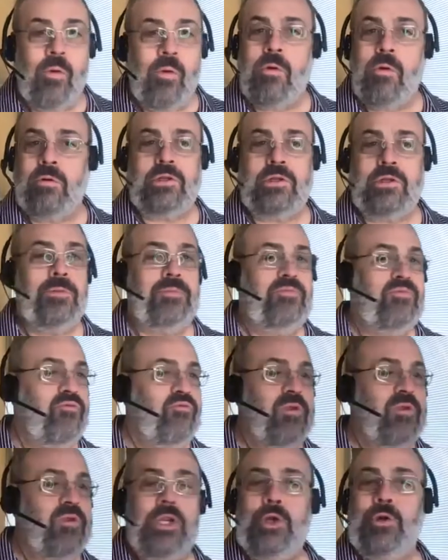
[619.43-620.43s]
or to
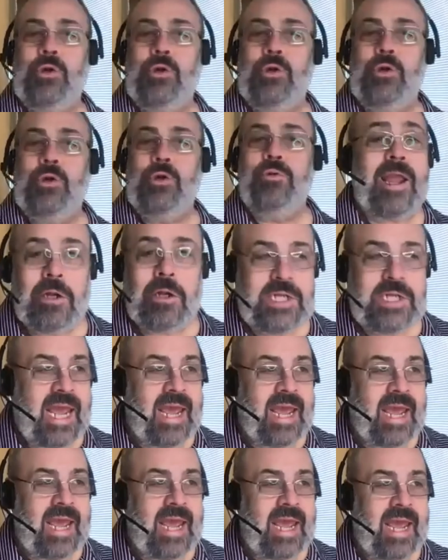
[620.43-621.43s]
renew their
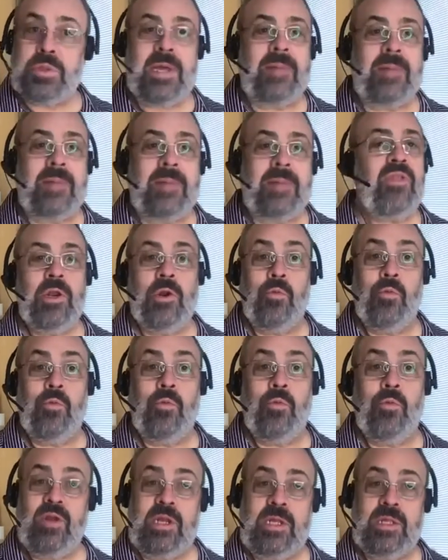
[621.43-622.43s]
car tabs or
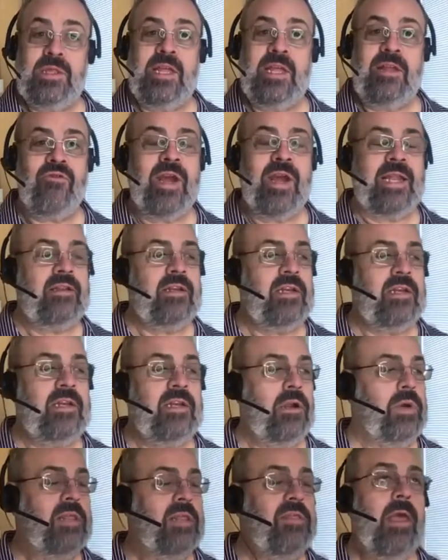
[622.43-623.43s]
something, whatever it is they're
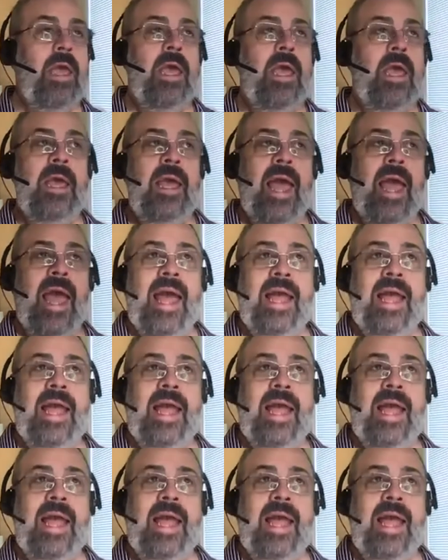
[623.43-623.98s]
trying to deal with.